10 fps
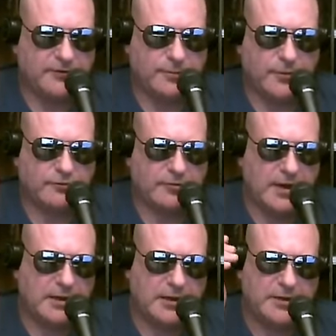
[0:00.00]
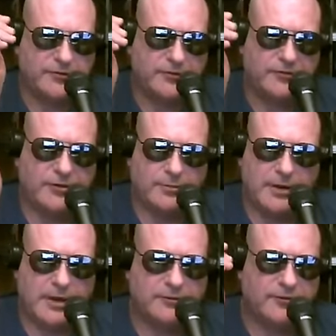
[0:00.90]
portraying this is
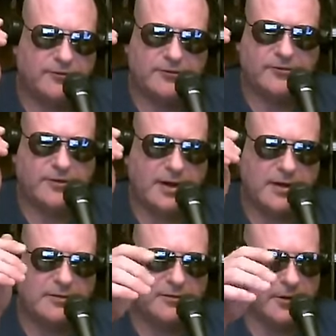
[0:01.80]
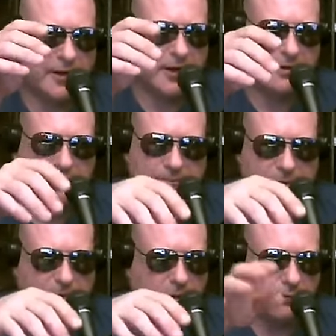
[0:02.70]
somebody just decided to
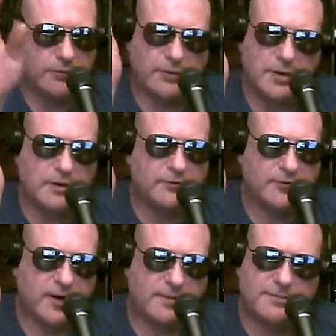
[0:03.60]
go to a gun shop,